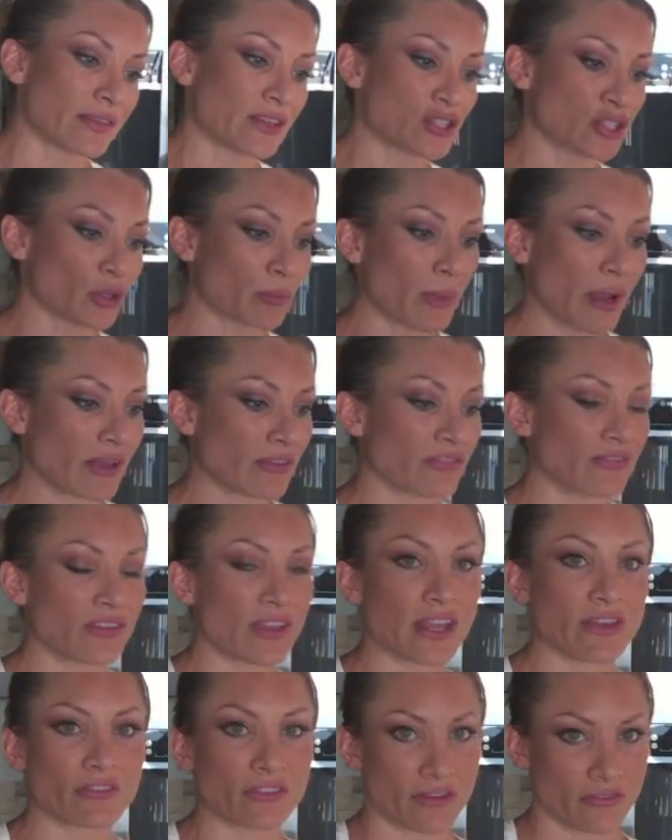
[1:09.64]
These are my
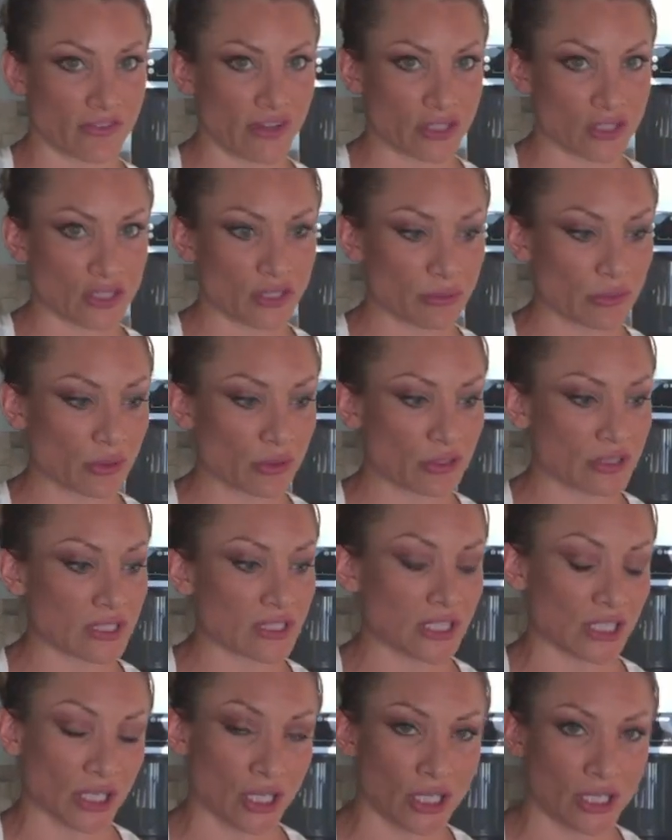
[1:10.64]
favorite vegetables
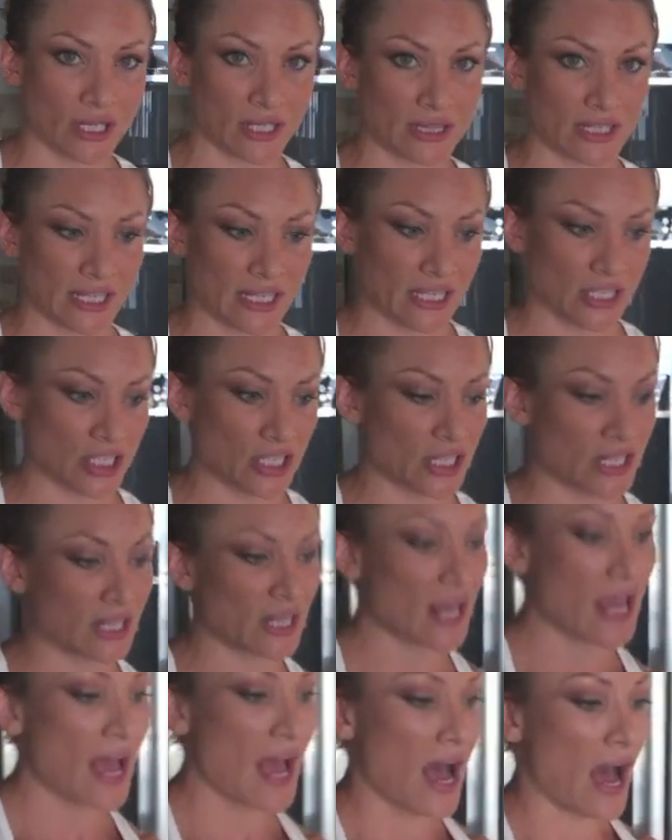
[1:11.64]
to cook in the kitchen.
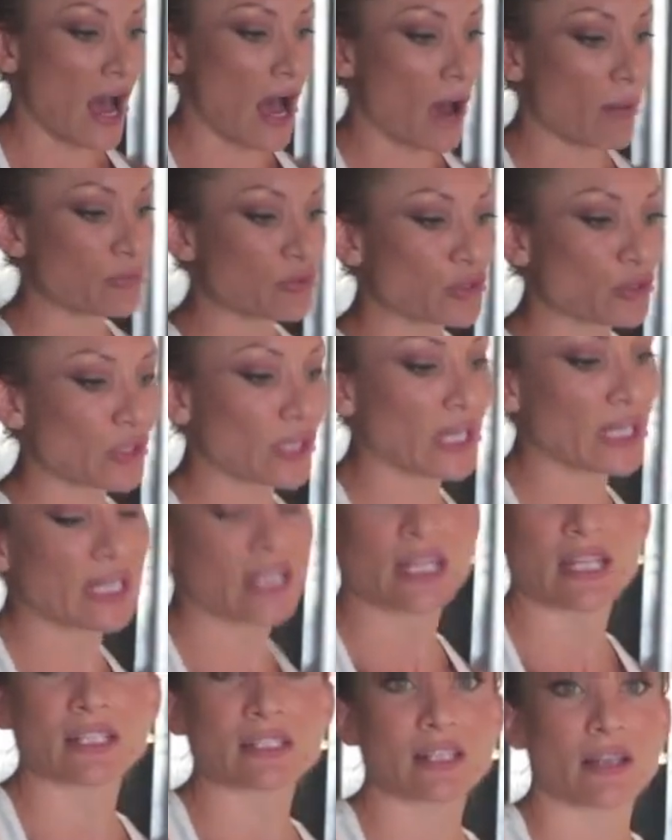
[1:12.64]

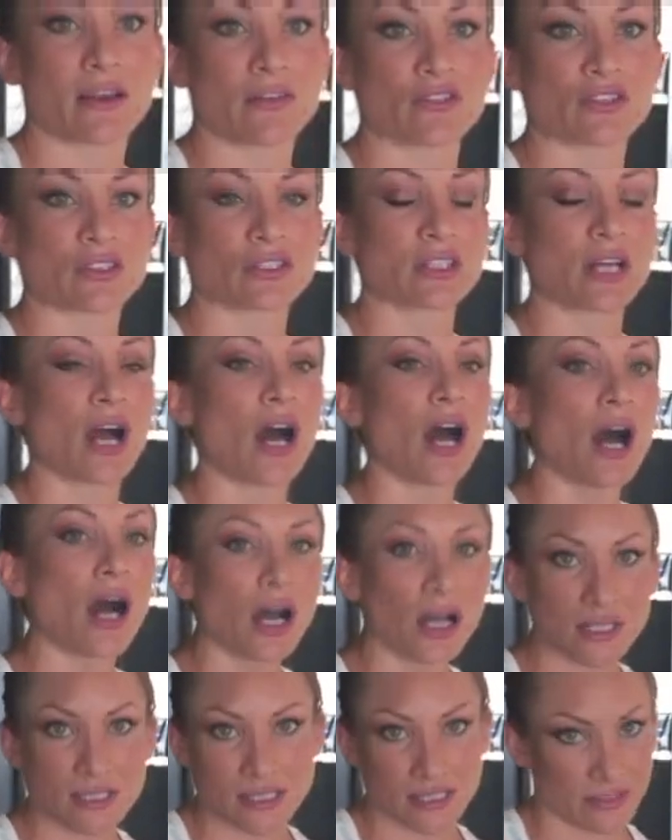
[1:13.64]
Zucchinis have
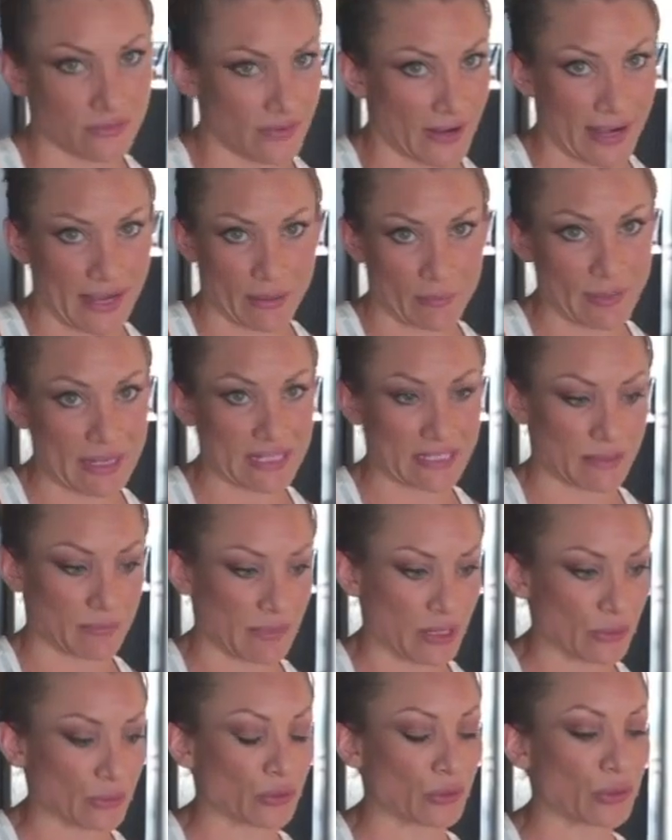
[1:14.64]
tons of vitamins and
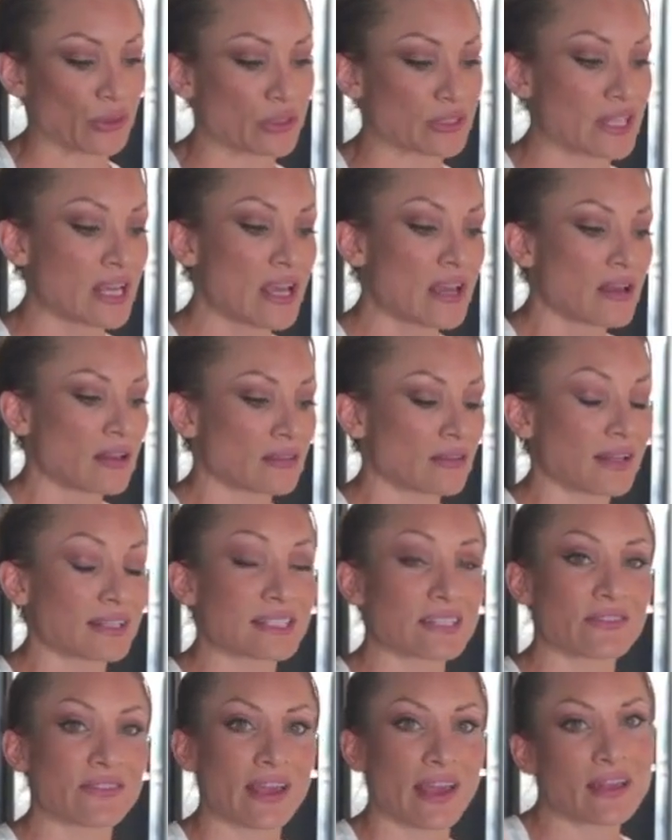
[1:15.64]
minerals,
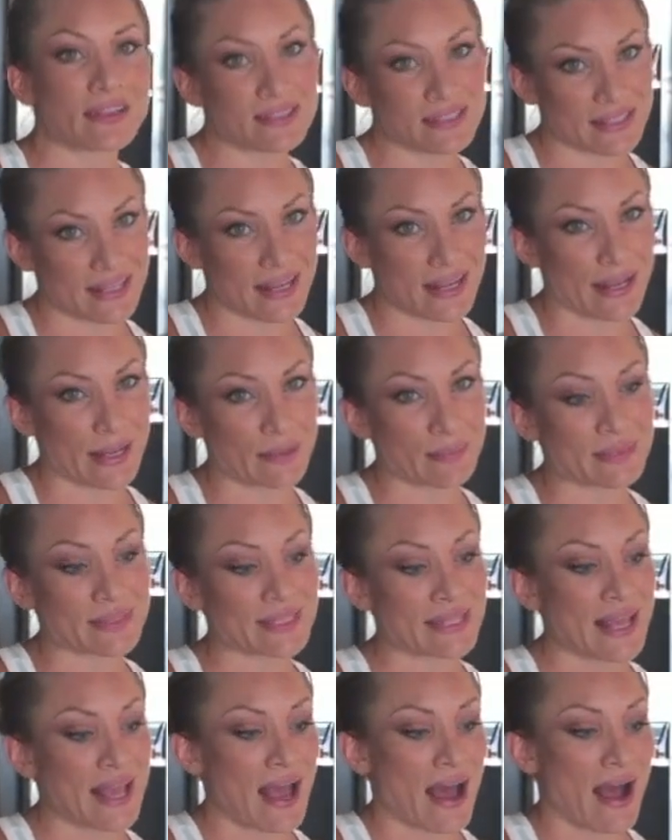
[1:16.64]
lots of enzymes.
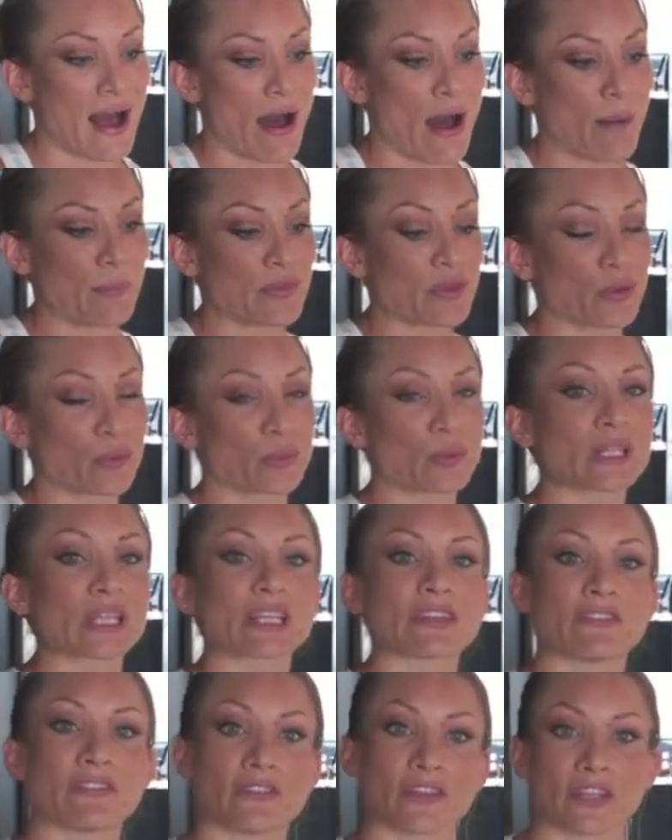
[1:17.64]
They're really
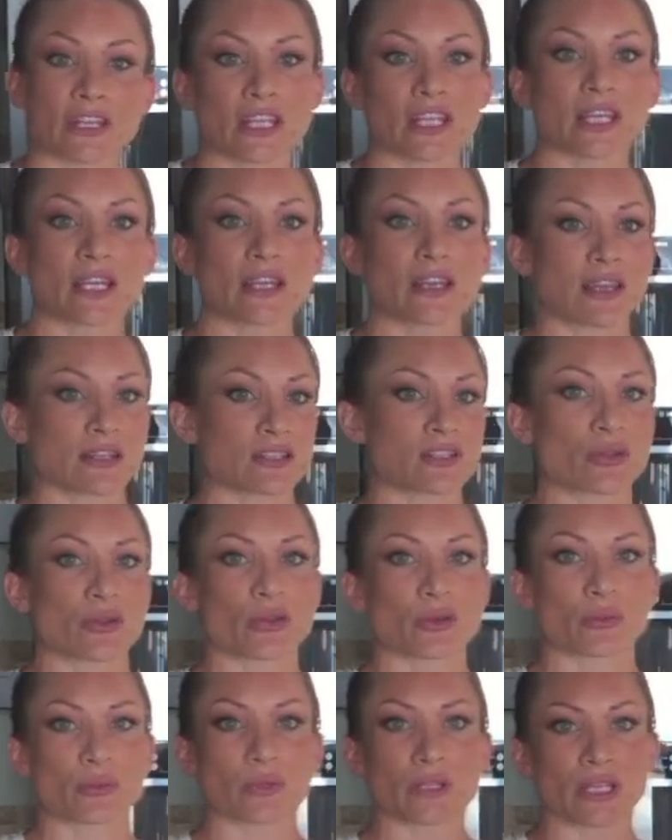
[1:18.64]
filling, and so
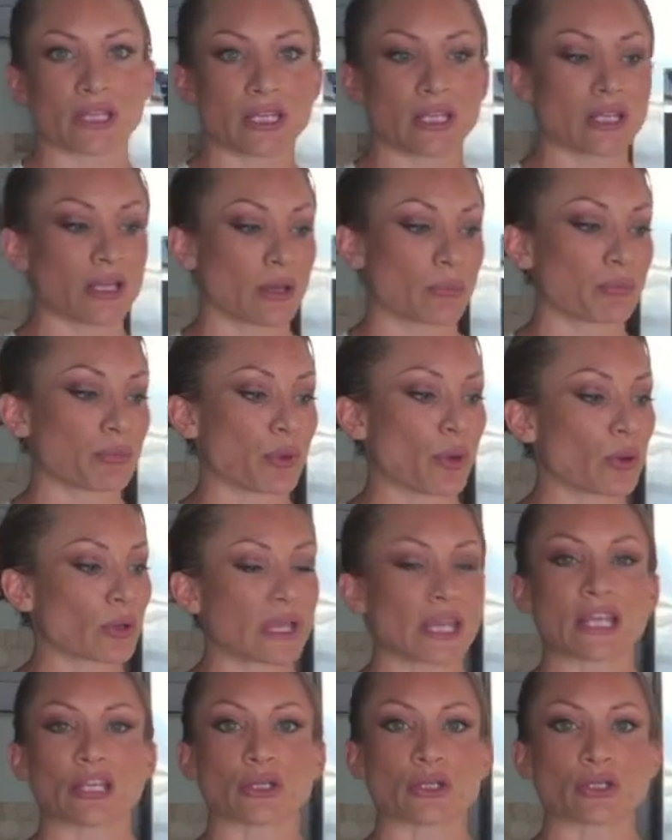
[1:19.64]
they're really
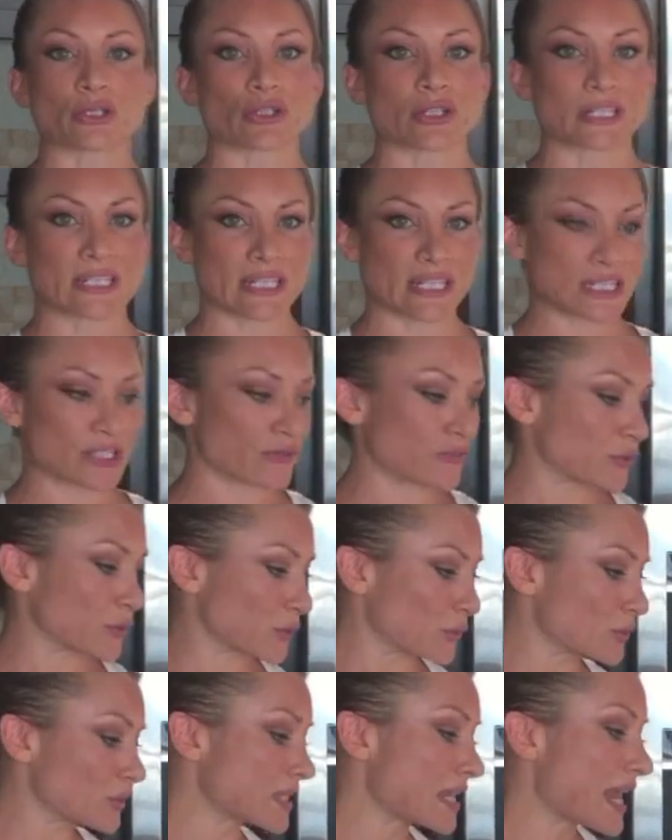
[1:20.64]
bulky, nutrient-dense
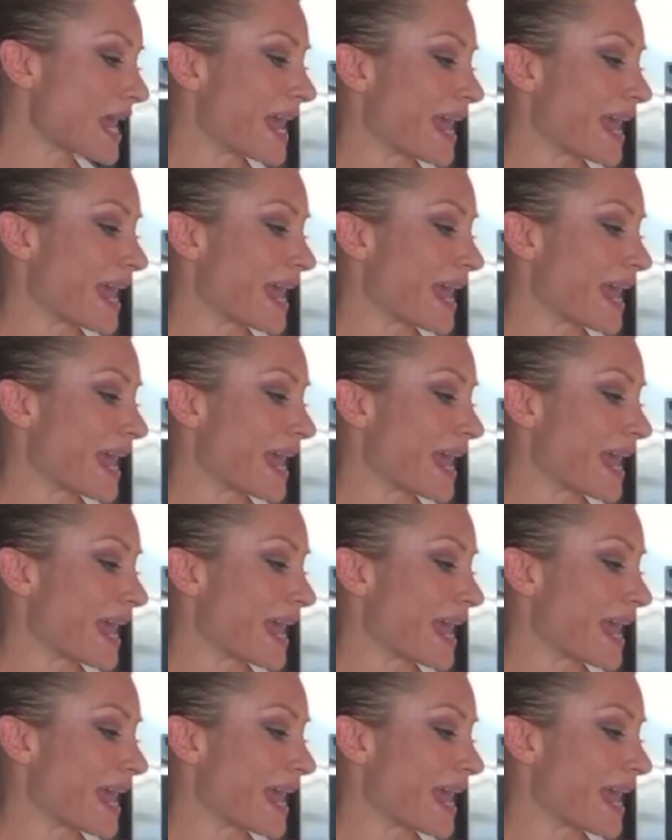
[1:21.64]
foods.